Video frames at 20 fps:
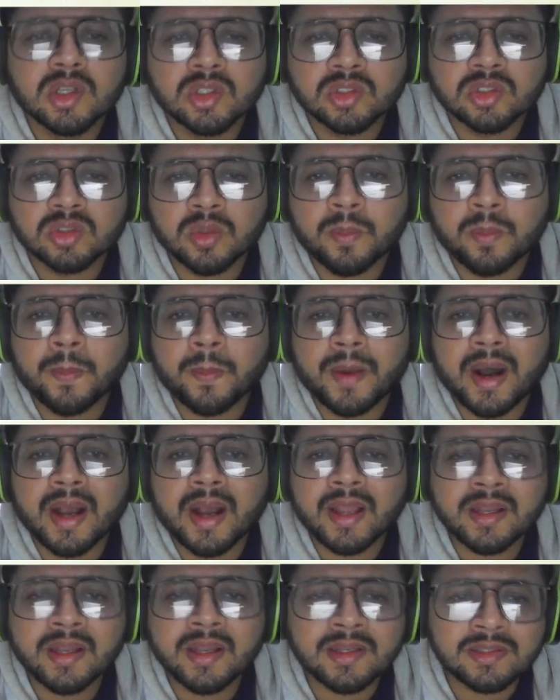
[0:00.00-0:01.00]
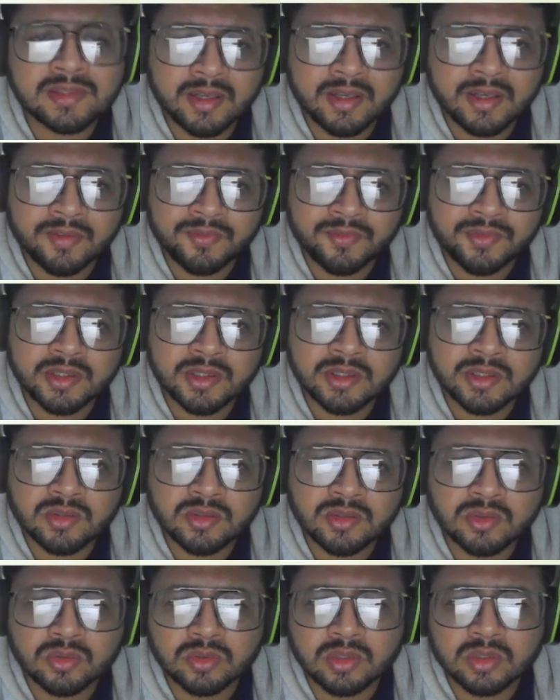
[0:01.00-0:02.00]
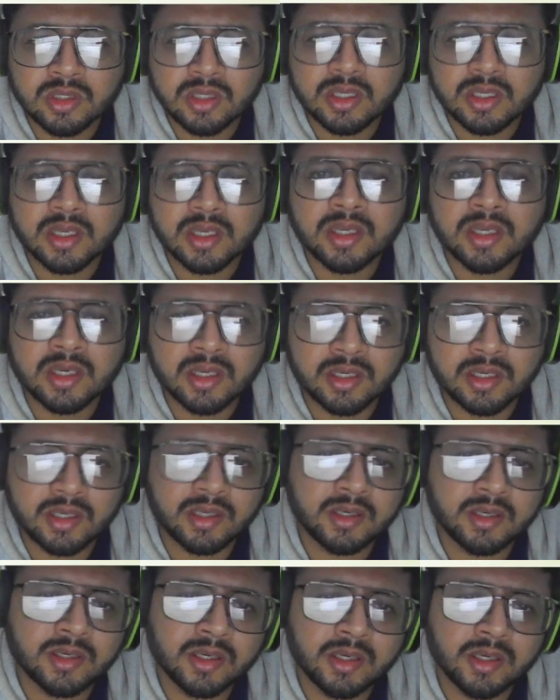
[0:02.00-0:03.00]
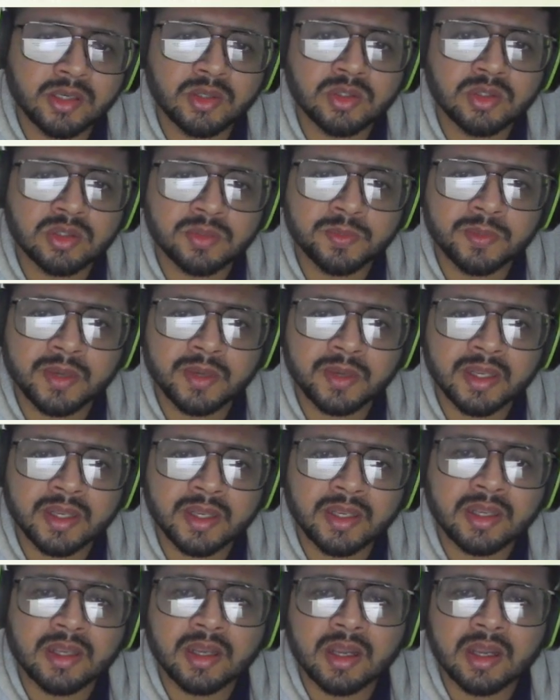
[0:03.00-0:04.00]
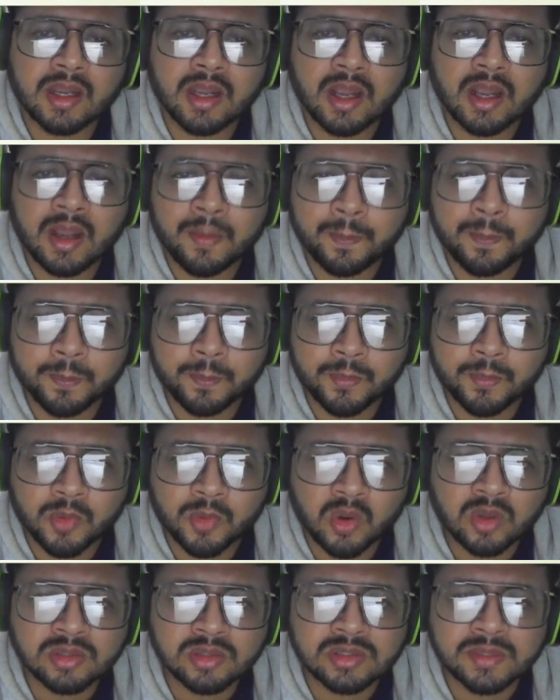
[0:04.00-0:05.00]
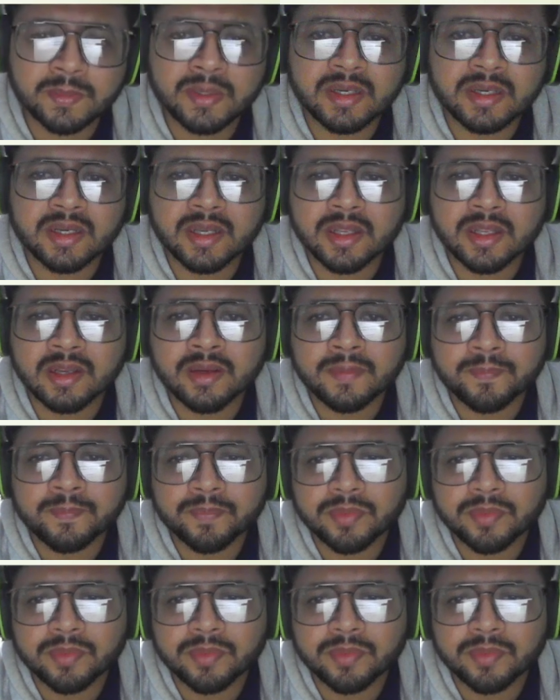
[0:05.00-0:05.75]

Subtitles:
So bias refers to the error introduced by approximating